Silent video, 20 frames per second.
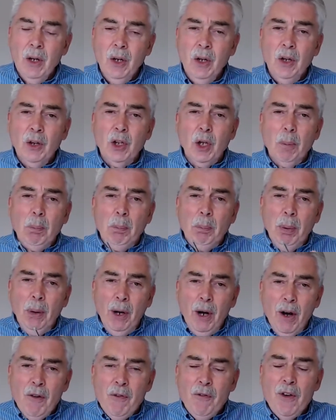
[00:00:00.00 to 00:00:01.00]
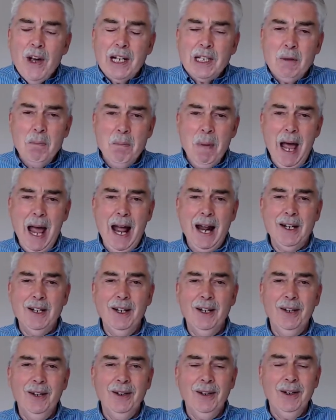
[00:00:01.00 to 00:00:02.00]
the perfect man
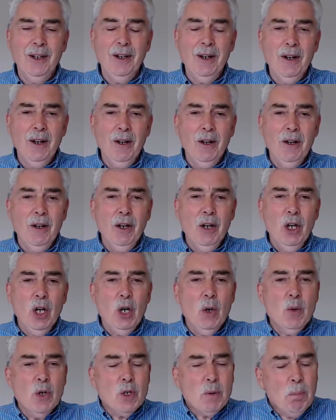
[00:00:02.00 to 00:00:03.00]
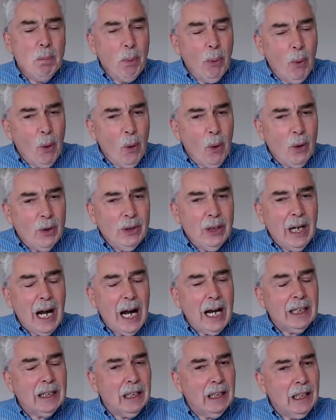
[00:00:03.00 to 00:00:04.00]
who was born
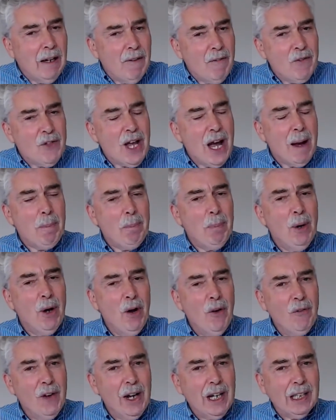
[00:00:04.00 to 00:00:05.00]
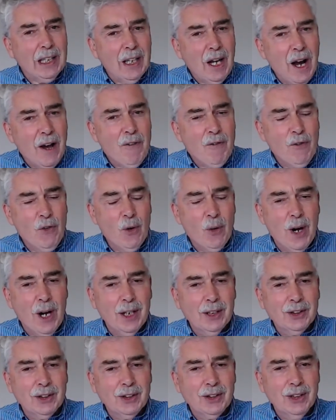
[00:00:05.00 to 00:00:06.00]
and lived that perfect life for
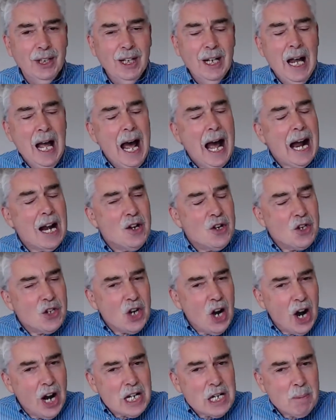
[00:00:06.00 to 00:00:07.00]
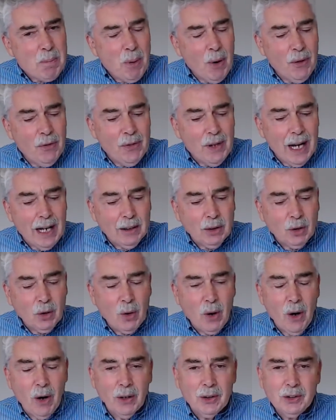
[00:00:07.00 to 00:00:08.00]
us and died upon that
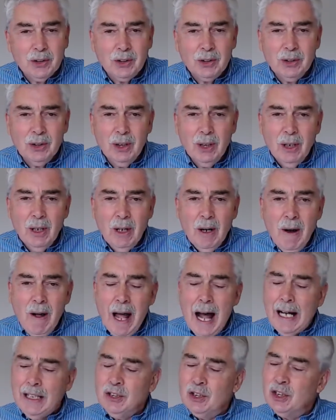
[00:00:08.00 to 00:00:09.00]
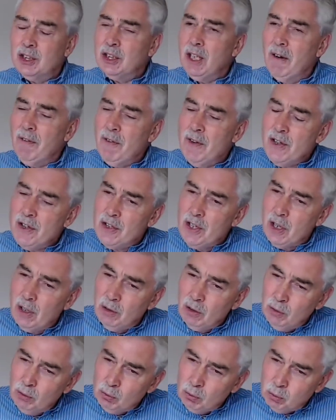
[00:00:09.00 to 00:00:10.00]
cross and suffered
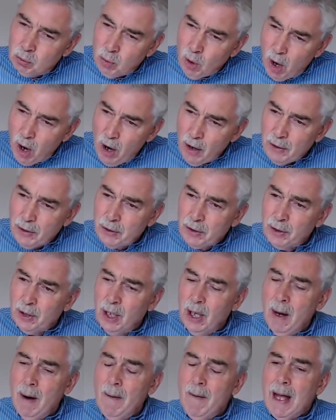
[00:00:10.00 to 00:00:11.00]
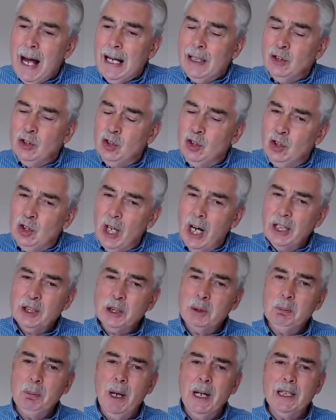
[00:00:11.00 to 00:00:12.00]
the wrath and
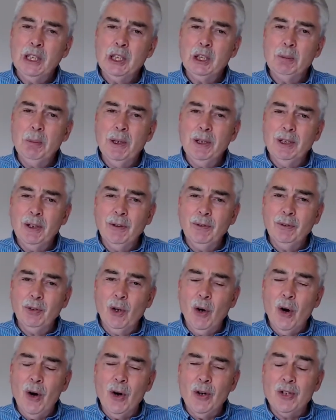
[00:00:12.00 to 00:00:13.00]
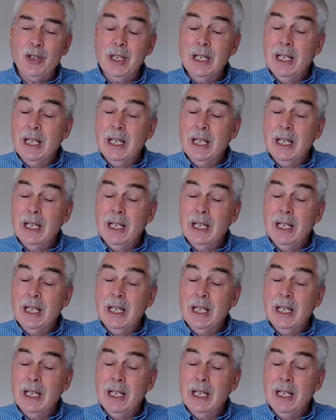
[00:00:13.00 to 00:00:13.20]
just punishment of God